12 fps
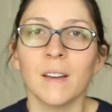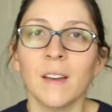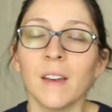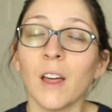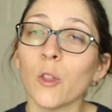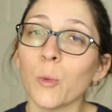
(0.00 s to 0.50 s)

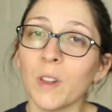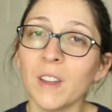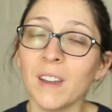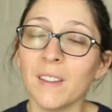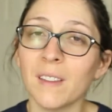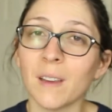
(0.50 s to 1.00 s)
Now, the really
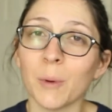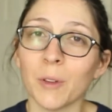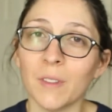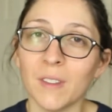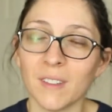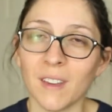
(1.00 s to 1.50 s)
neat thing about
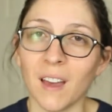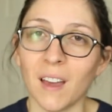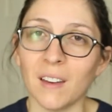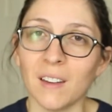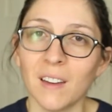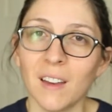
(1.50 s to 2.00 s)
this
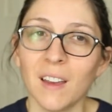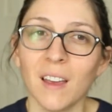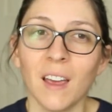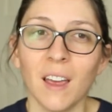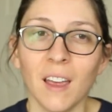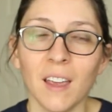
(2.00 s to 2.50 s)
guide
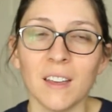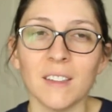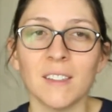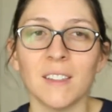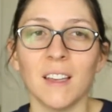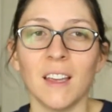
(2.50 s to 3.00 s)

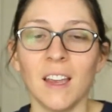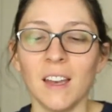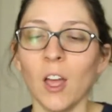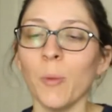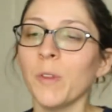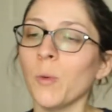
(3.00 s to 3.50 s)
is it
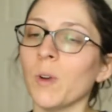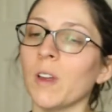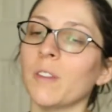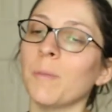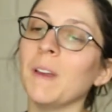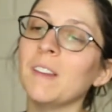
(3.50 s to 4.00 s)
helps you
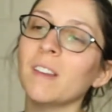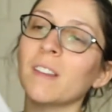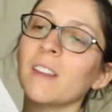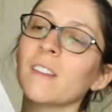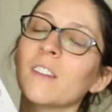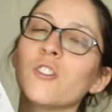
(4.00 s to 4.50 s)
with basic
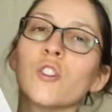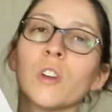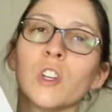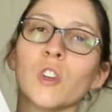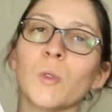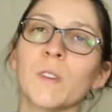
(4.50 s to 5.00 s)
things that you
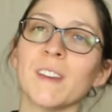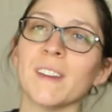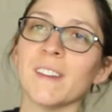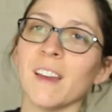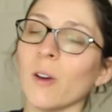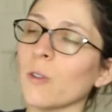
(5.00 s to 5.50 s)
can use in
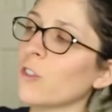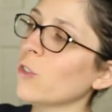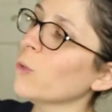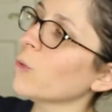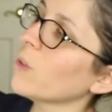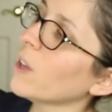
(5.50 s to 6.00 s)
town
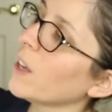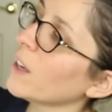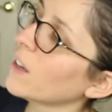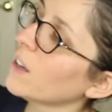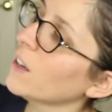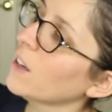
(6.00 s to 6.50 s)
too,
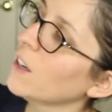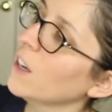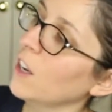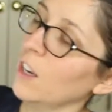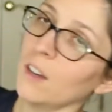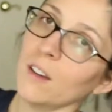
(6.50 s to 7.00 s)
like
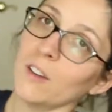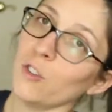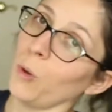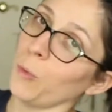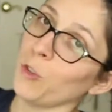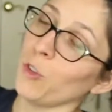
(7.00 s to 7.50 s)

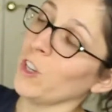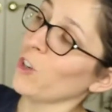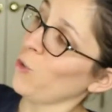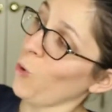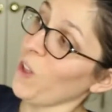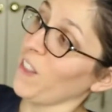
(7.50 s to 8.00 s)
troubleshooting your
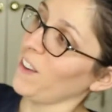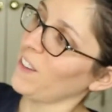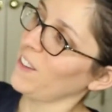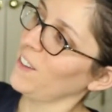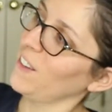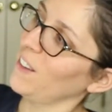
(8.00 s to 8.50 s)

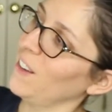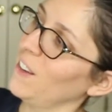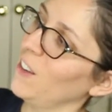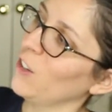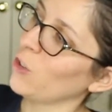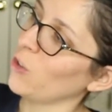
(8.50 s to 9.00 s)
toilet.
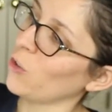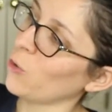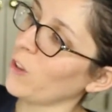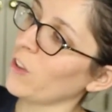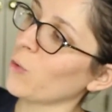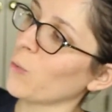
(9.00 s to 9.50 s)
The
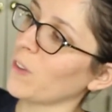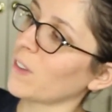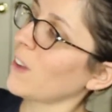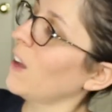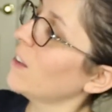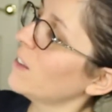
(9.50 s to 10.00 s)
toilet that runs
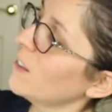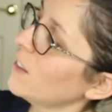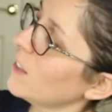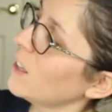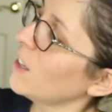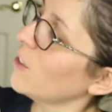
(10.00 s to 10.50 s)

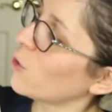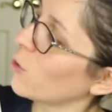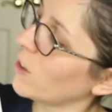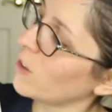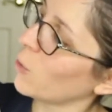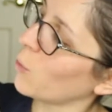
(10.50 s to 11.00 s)
constantly, the
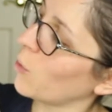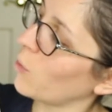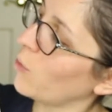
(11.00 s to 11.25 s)
toilet that won't